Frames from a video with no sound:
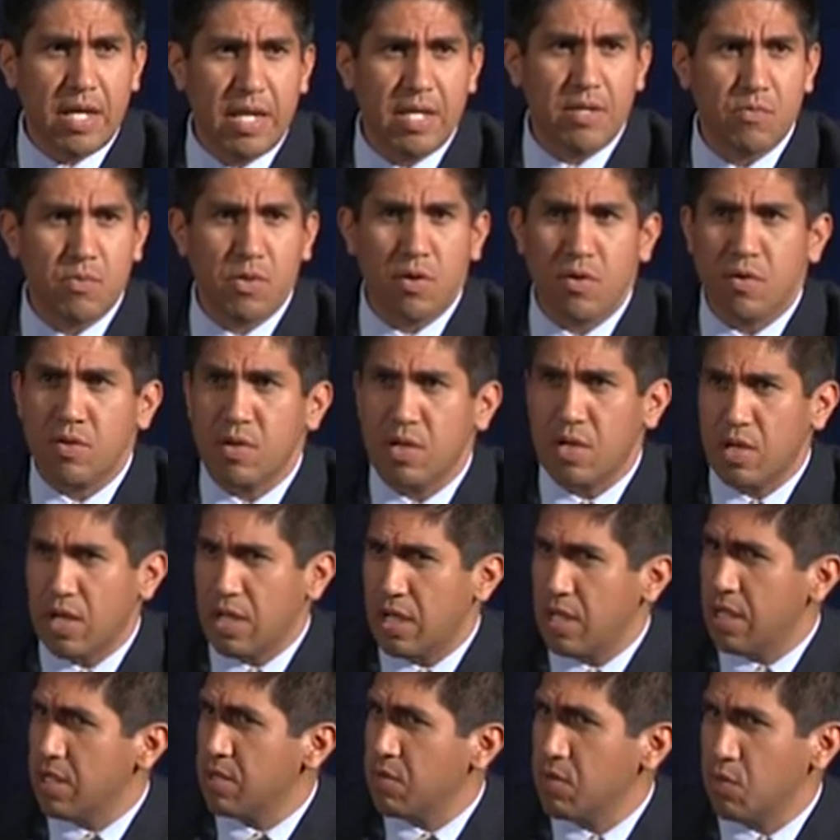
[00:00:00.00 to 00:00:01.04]
And we're
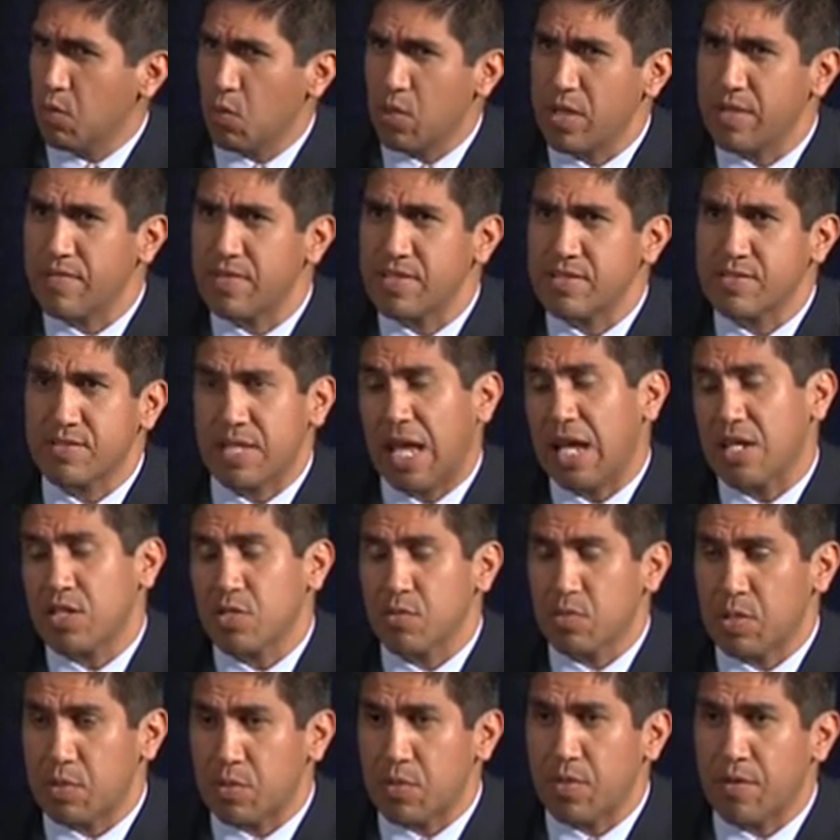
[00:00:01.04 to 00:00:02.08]
one of his,
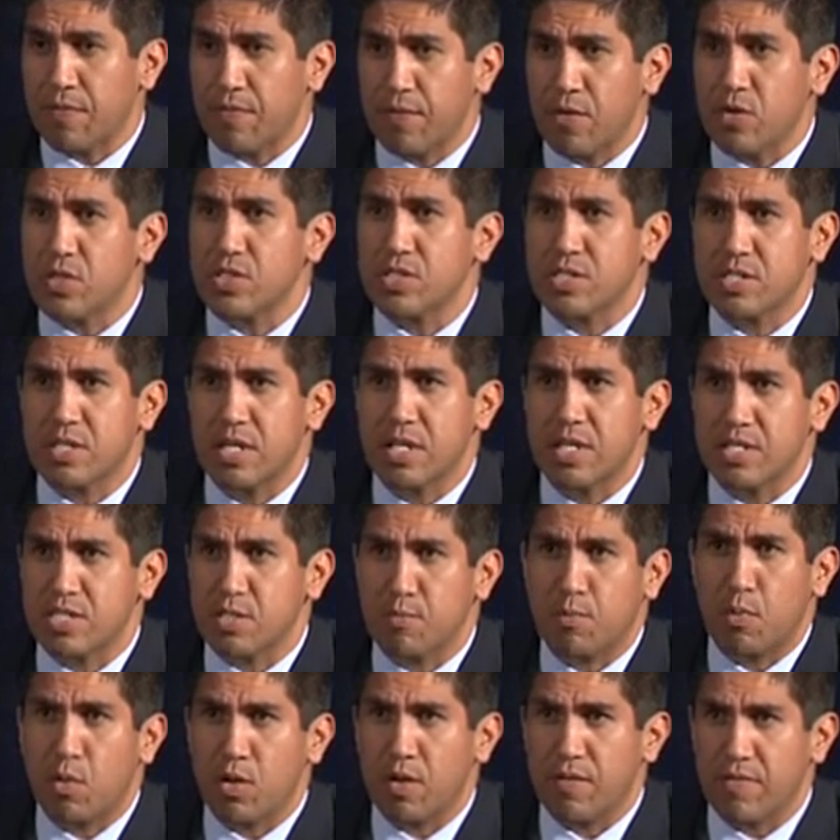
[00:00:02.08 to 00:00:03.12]
actually, we were the first
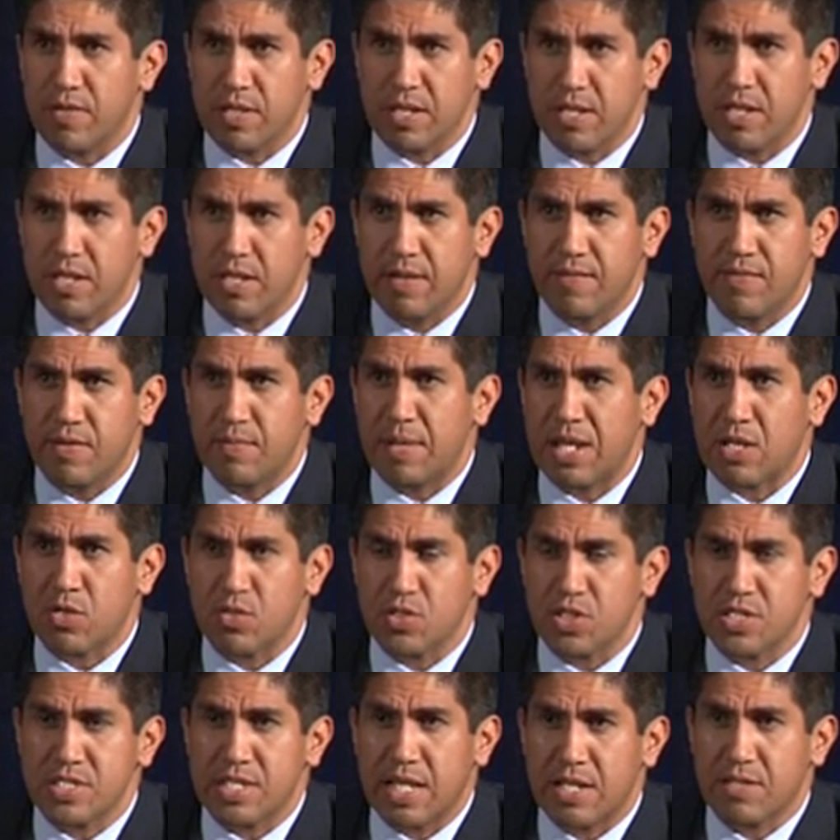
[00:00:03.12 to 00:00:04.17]
supporter of the
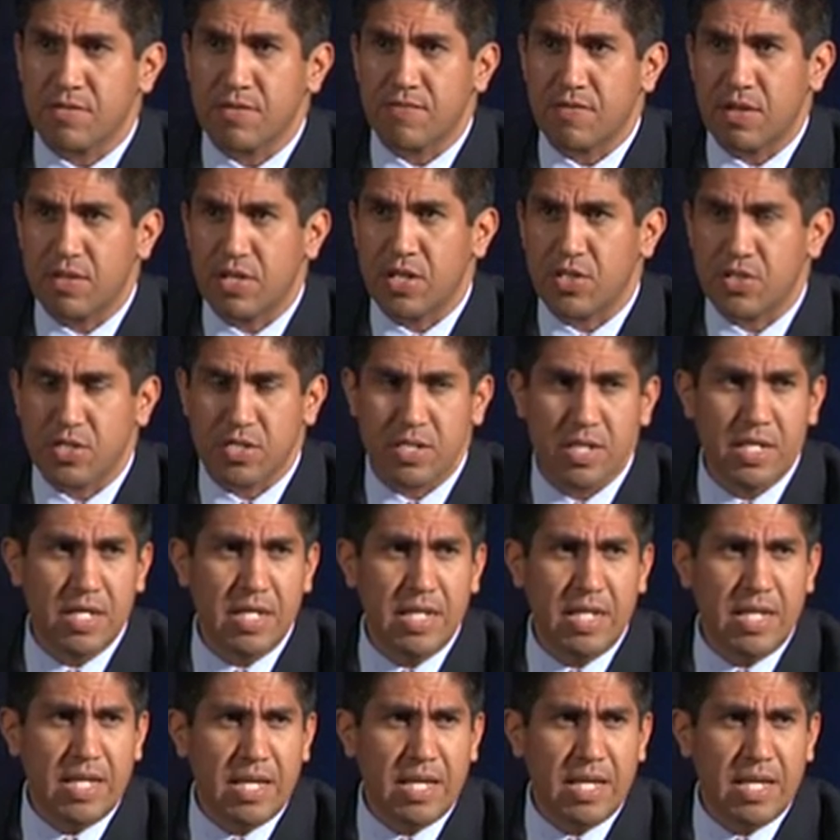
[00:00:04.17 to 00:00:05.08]
Michael G. Santos Foundation.